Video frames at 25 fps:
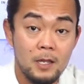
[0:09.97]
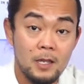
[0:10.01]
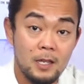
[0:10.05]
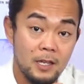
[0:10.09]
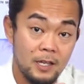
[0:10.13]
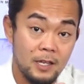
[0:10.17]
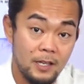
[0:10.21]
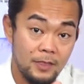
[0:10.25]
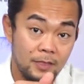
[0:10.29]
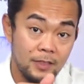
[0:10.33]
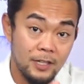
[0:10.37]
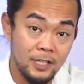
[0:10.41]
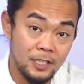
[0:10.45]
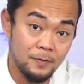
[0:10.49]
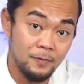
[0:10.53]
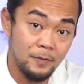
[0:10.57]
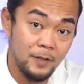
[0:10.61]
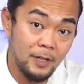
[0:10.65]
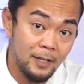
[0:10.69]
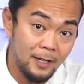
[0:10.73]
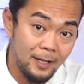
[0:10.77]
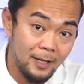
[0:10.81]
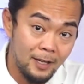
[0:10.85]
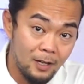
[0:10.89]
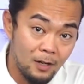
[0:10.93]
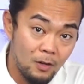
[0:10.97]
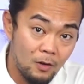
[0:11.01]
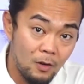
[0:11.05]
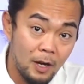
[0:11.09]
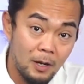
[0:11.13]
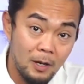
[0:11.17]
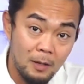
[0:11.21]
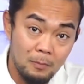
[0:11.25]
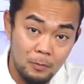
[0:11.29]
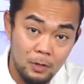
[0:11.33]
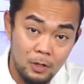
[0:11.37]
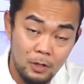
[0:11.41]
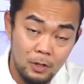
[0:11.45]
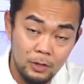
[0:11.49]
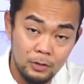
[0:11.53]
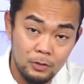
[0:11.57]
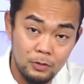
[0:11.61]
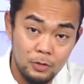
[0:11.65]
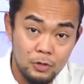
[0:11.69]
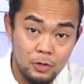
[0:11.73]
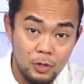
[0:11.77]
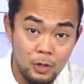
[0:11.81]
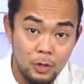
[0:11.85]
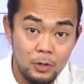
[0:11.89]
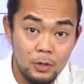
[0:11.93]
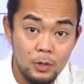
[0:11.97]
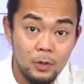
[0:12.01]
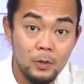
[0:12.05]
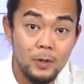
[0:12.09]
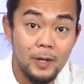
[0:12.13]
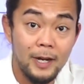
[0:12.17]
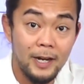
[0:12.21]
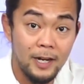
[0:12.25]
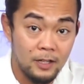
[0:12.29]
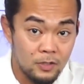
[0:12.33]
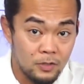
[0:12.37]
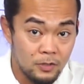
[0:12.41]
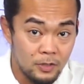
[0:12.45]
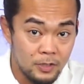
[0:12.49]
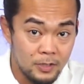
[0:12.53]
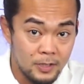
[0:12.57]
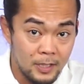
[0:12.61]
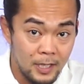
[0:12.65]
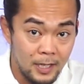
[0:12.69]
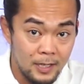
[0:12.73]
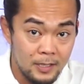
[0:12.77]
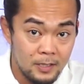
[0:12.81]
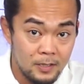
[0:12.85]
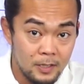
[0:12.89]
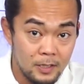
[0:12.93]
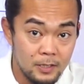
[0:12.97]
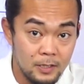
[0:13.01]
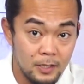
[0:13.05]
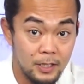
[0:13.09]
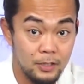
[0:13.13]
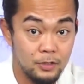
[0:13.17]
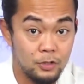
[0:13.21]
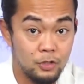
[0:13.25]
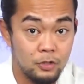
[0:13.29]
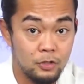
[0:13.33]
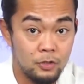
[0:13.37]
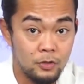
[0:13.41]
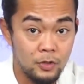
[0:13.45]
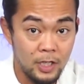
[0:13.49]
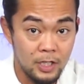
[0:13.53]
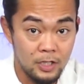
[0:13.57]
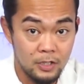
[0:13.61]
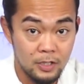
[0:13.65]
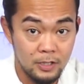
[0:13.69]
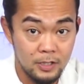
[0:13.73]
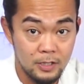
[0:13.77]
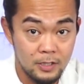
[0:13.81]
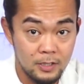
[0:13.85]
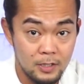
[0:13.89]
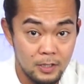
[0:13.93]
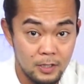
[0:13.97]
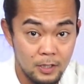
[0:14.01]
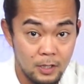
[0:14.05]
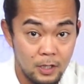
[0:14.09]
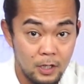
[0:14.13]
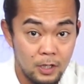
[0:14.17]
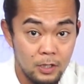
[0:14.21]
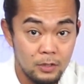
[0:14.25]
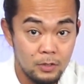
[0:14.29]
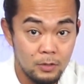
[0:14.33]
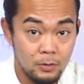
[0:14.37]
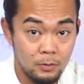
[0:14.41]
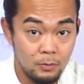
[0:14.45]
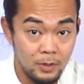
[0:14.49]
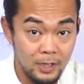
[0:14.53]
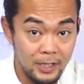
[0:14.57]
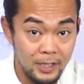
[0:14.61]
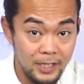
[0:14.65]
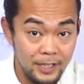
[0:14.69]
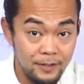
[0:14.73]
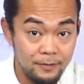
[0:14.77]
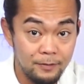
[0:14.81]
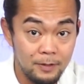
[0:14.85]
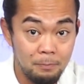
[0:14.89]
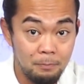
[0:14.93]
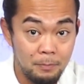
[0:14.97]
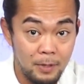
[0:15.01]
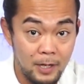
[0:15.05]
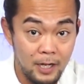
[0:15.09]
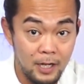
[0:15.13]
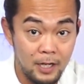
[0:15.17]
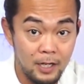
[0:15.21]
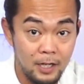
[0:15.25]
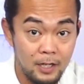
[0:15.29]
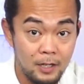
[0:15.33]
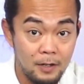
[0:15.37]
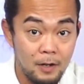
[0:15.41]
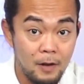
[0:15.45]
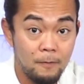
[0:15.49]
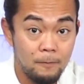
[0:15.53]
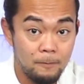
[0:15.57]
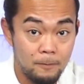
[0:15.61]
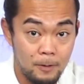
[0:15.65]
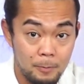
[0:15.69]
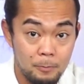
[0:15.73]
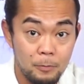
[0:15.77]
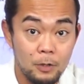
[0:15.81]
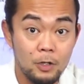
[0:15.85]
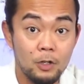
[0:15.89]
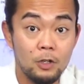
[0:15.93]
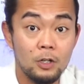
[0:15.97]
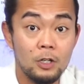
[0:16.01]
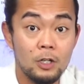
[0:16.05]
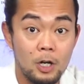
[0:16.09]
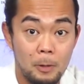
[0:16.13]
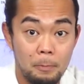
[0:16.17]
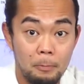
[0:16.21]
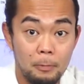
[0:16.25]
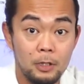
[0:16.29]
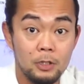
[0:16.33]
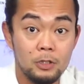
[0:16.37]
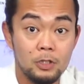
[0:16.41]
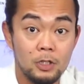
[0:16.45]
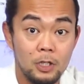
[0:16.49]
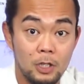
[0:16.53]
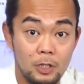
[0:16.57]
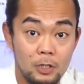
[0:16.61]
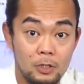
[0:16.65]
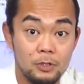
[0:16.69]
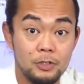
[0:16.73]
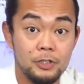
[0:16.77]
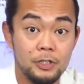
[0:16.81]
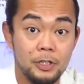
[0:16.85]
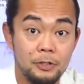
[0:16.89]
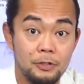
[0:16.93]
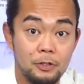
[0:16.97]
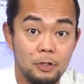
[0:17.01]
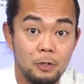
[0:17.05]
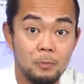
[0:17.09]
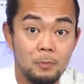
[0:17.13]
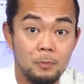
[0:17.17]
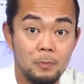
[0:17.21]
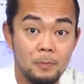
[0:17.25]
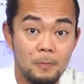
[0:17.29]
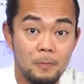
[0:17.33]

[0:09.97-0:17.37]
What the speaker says: In this video, I am going to show you exercises and stretches to relieve the pain from your carpal tunnel syndrome.